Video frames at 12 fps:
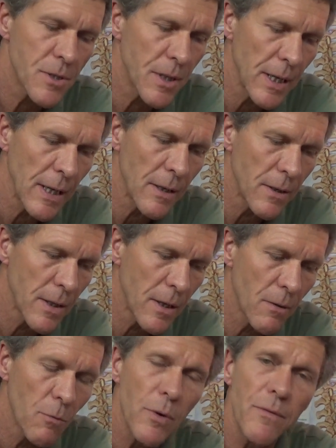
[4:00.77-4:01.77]
and
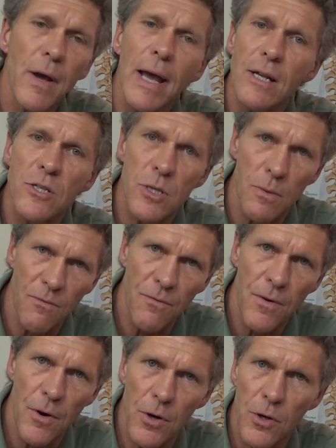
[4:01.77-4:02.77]
we've had some
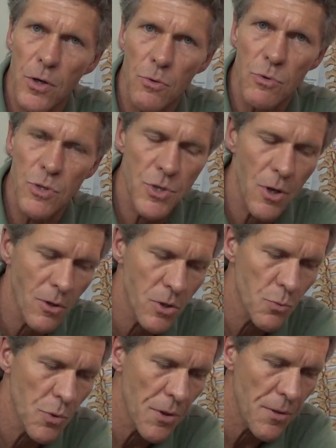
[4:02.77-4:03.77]
very good
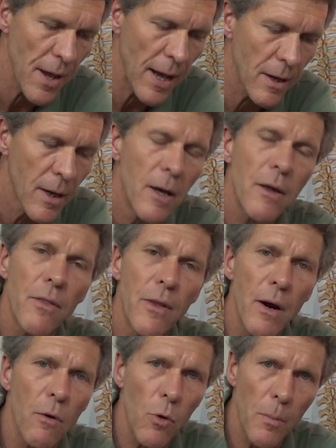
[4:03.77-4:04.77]
results with that.
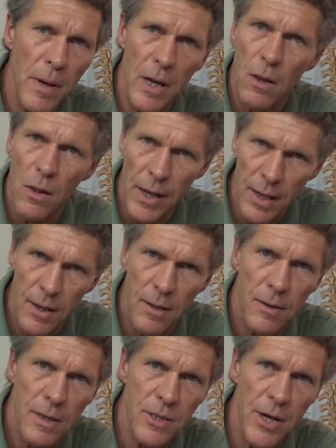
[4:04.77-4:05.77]
There will be a
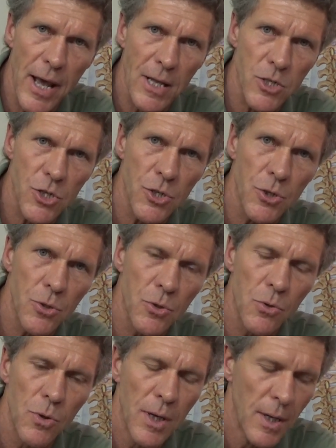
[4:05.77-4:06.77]
link attached
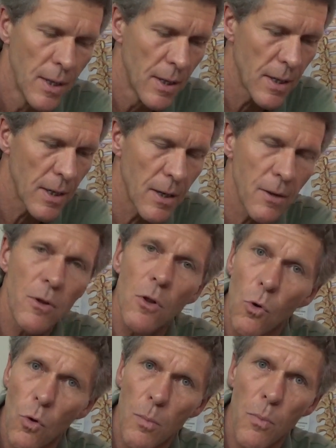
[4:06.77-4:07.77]
to the
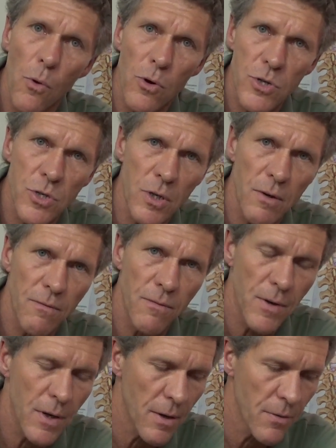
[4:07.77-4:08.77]
lower portion of
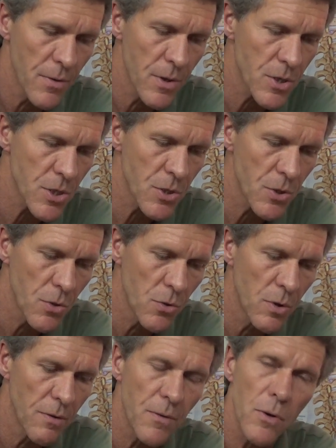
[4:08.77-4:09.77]
this
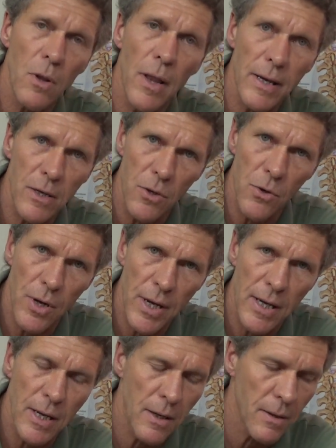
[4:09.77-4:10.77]
if you'd like to go
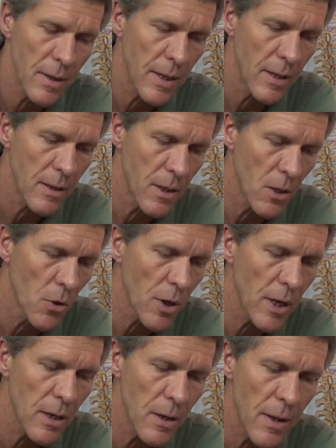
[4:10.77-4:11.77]
ahead and
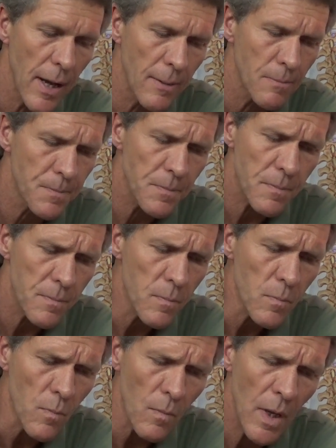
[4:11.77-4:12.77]
look into that.
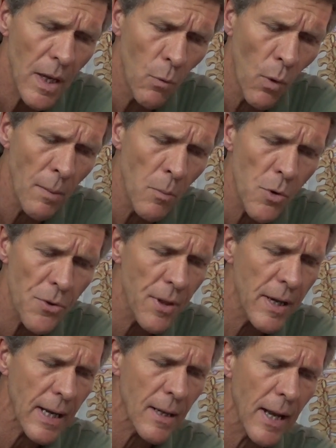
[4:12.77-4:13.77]
And one more
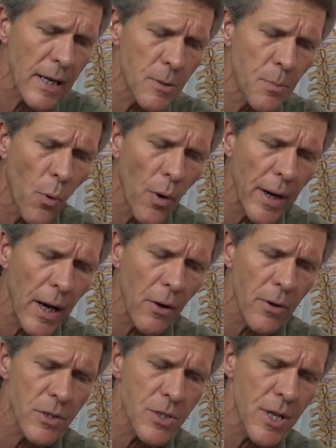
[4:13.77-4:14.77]
thing I'd like to point
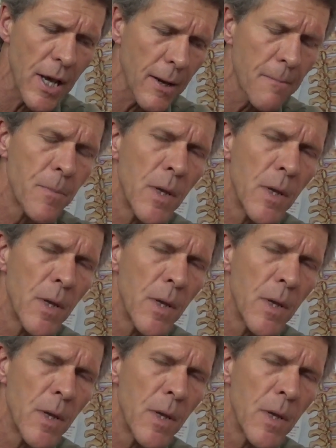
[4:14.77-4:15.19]
out is that